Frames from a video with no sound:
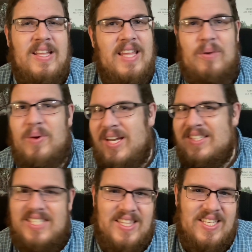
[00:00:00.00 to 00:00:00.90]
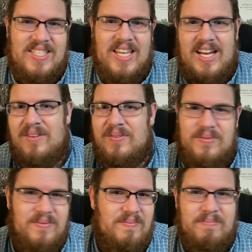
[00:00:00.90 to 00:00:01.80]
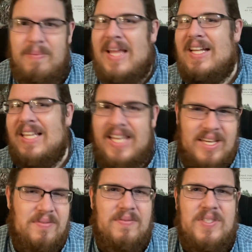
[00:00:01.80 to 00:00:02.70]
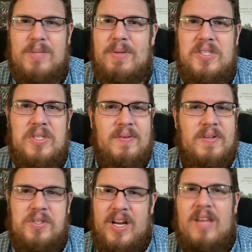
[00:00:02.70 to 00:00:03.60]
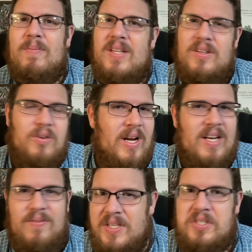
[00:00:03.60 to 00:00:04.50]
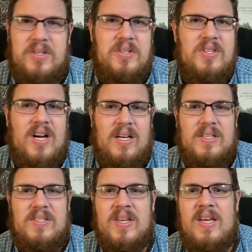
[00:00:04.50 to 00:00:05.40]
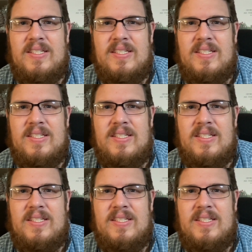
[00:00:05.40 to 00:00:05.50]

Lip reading: They went into this kind of medley of Similitude of a Dream and Great Adventure songs